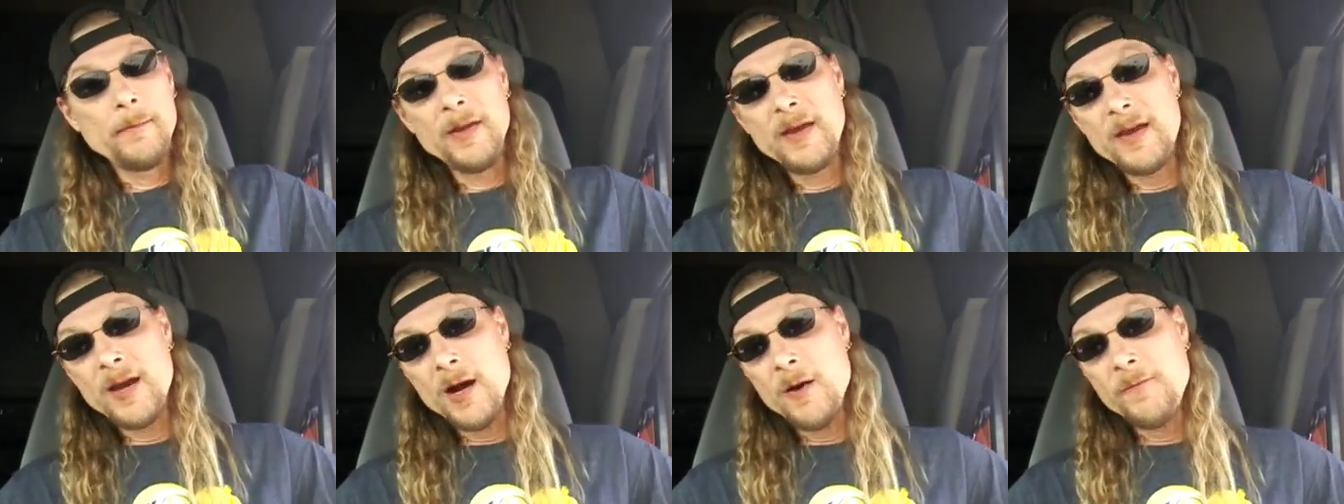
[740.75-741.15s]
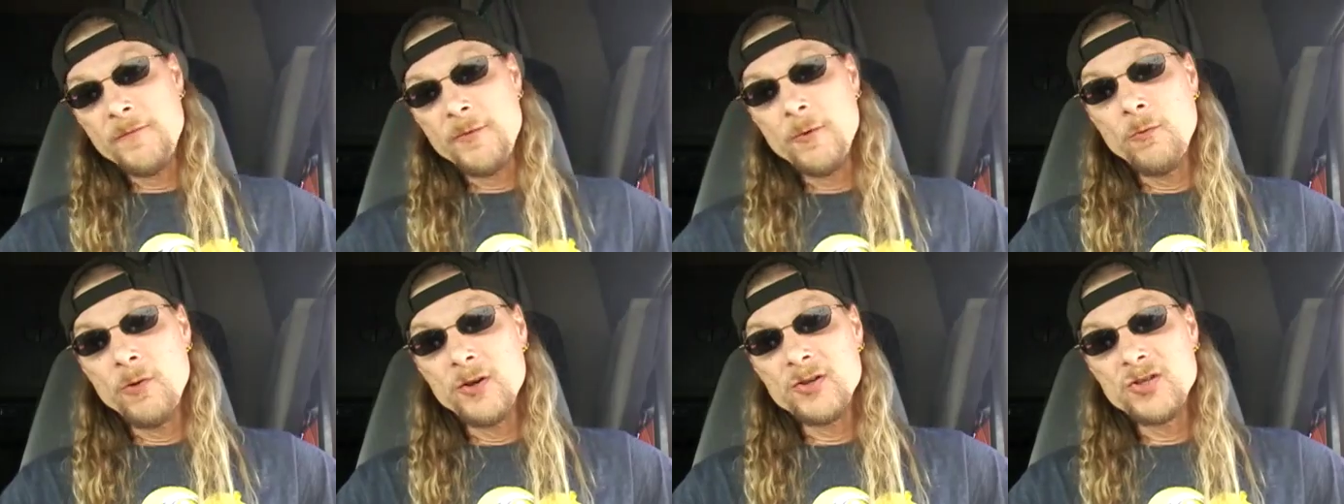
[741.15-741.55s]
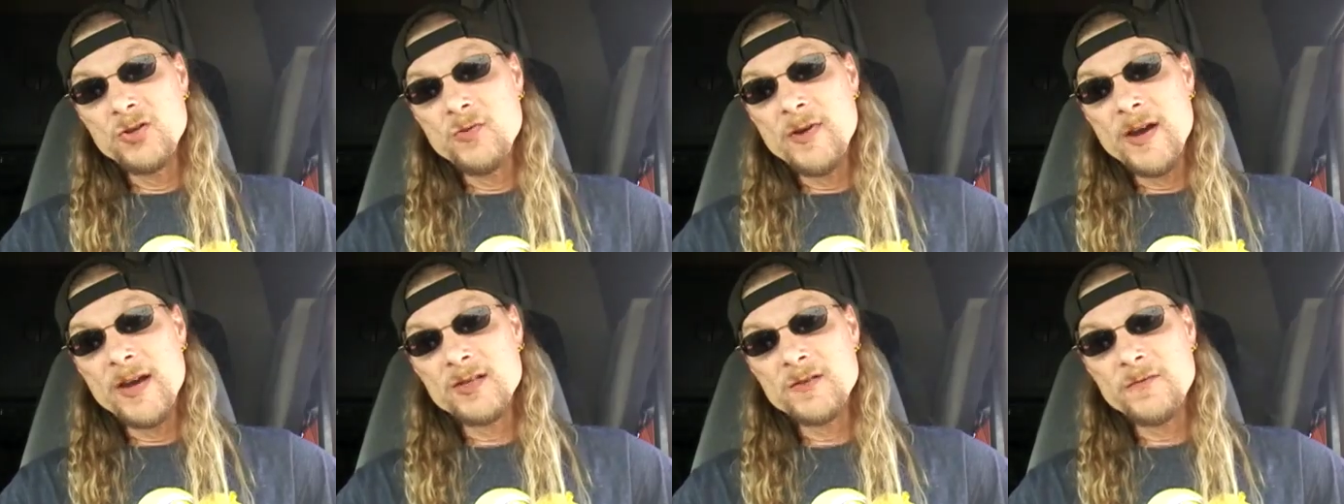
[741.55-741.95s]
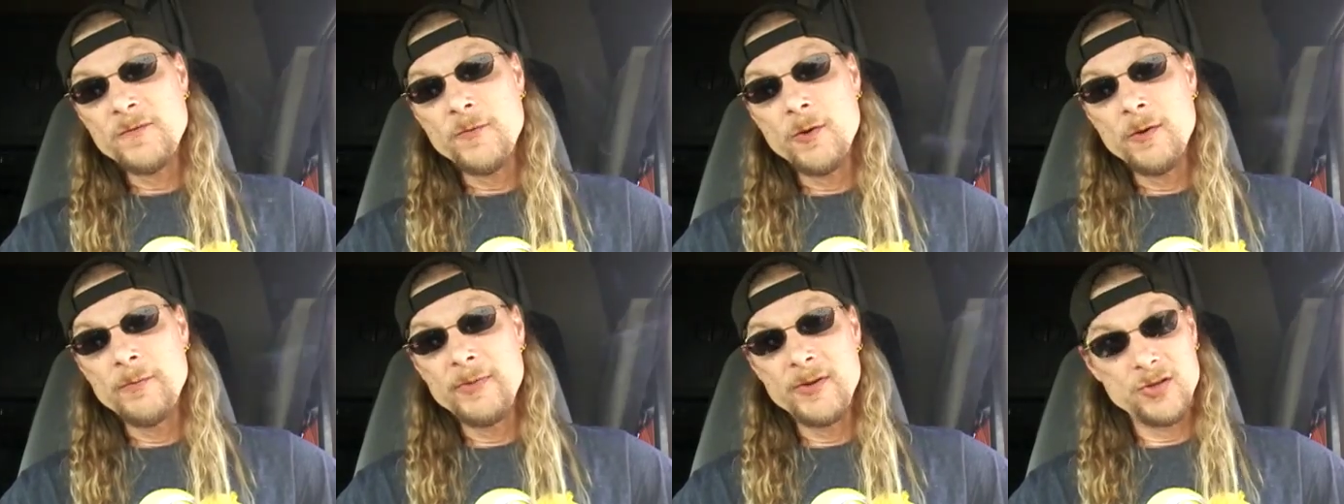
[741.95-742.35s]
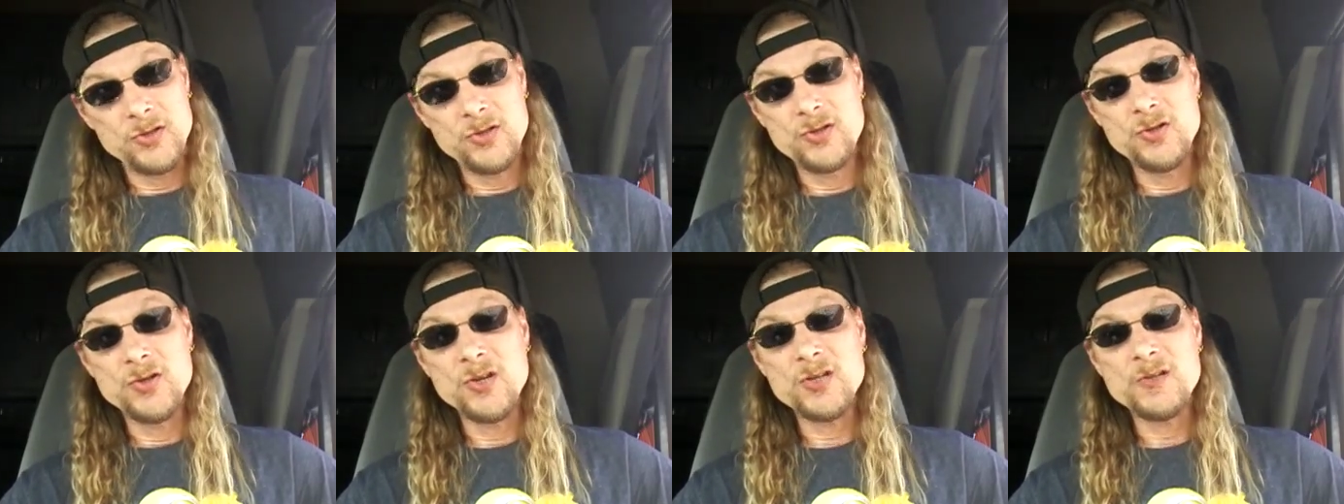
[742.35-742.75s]
Be careful what you ask for,
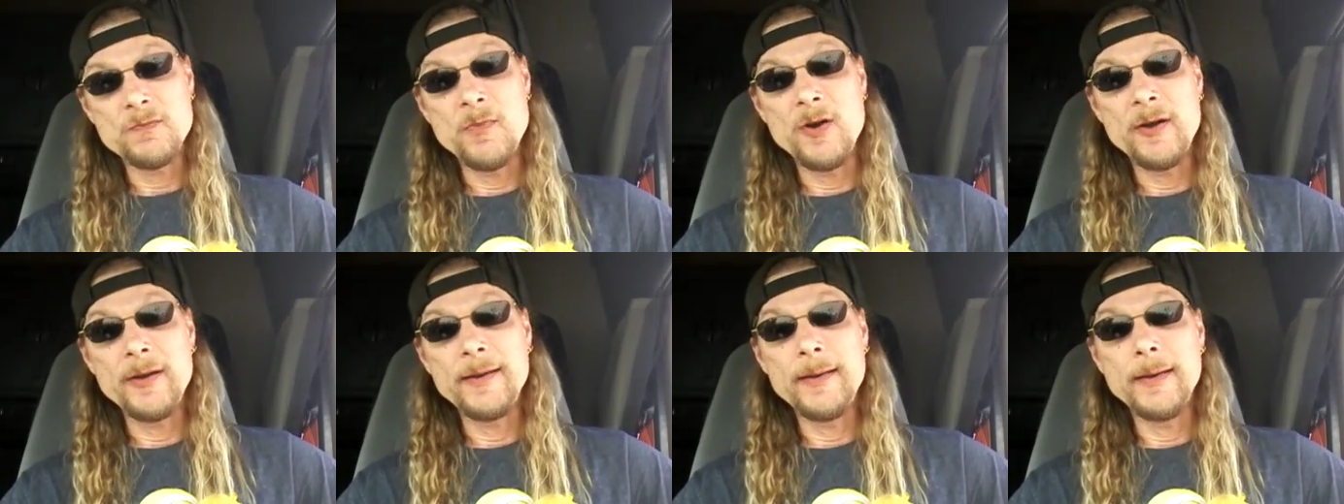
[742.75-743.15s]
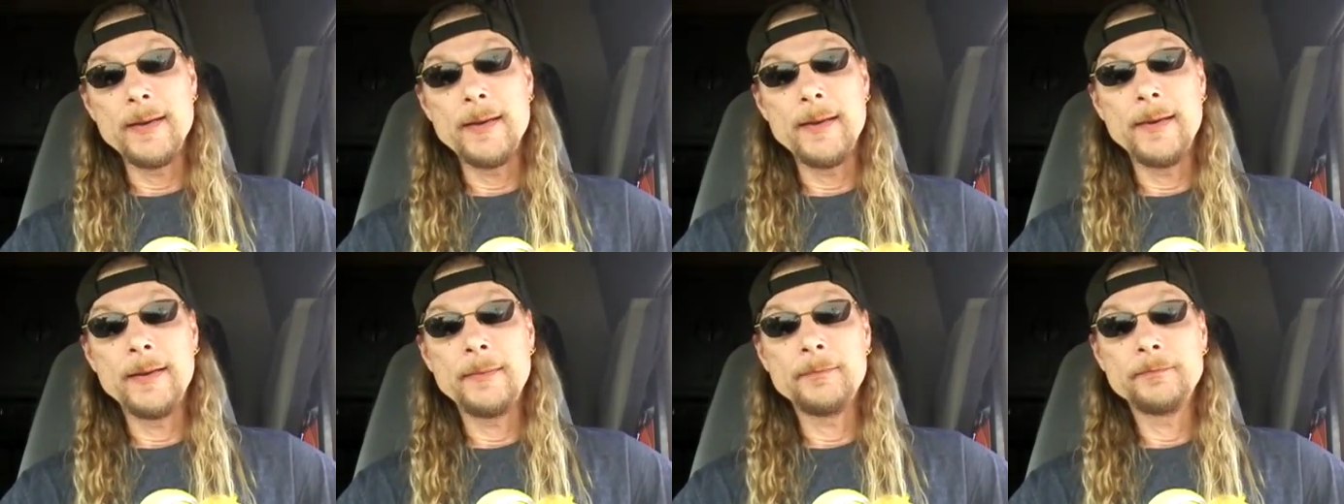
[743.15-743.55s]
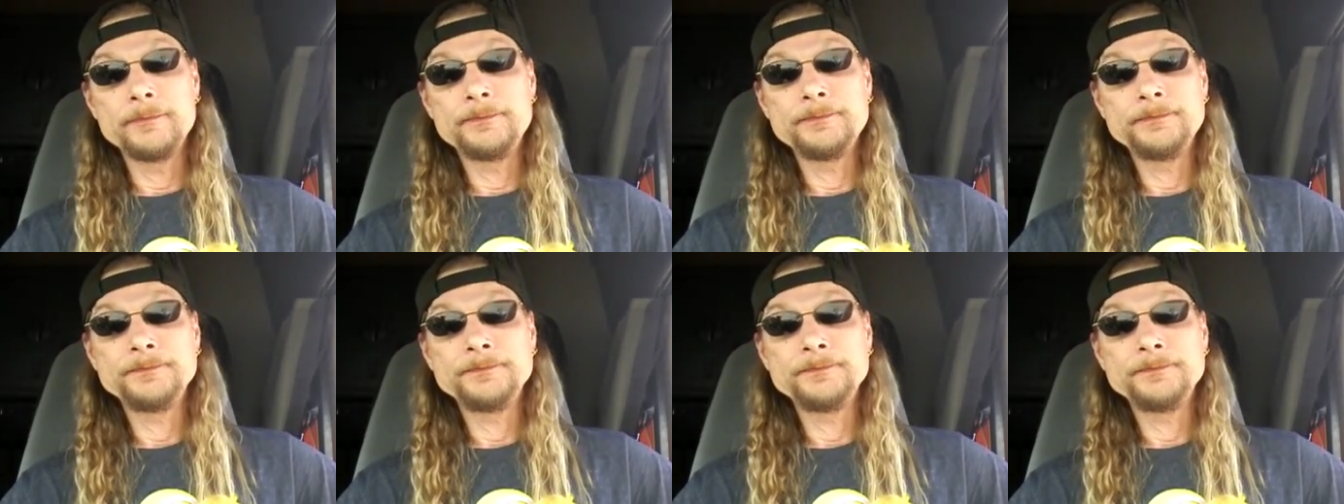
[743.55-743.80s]
because you just might get it.